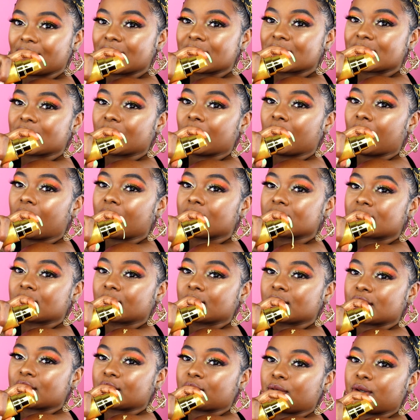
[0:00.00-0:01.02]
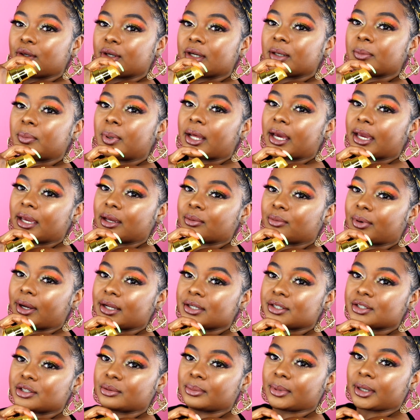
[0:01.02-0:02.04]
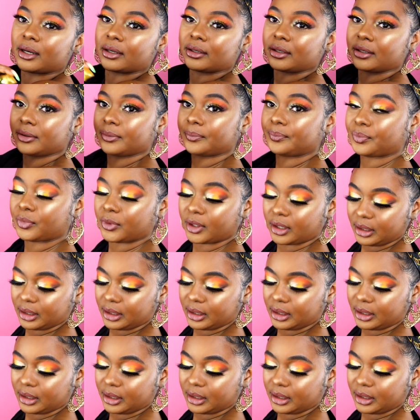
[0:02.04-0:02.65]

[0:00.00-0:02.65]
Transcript: So also too, you can apply it right to your body.